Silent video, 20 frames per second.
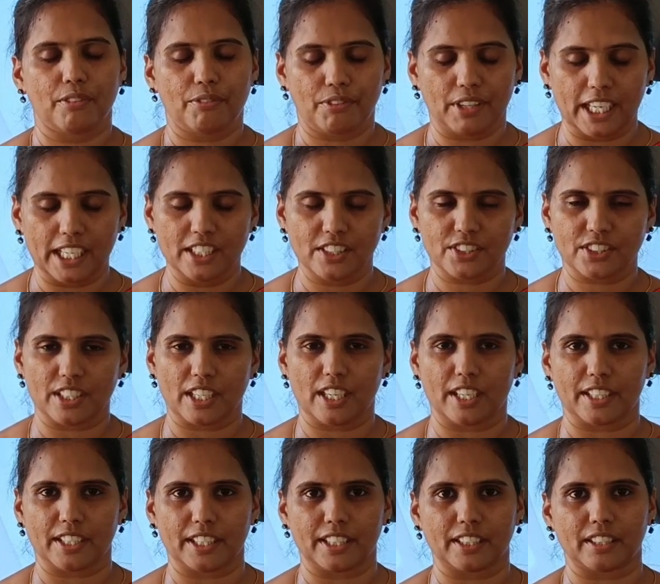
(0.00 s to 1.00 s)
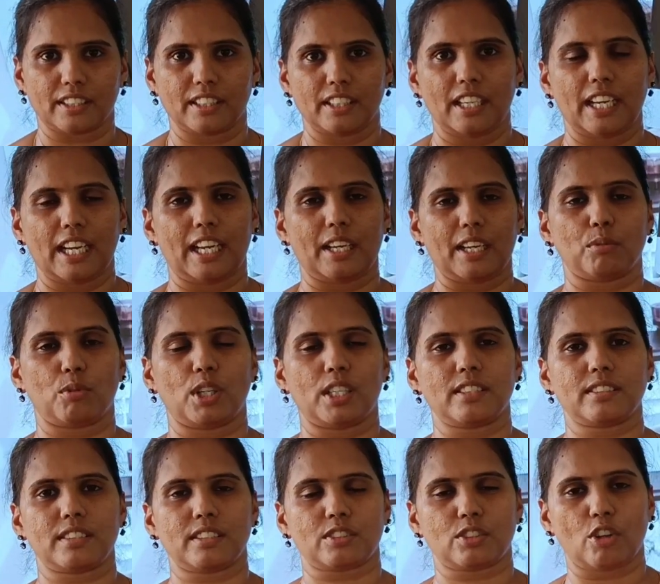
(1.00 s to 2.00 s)
file sharing, and what
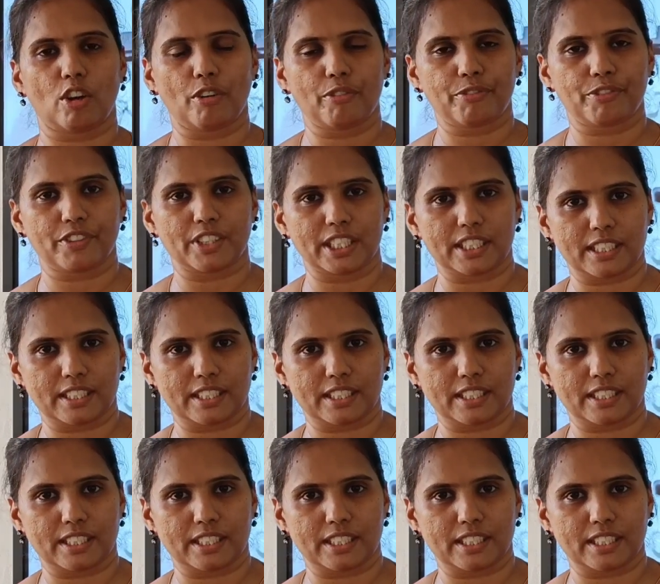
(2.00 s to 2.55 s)
is the software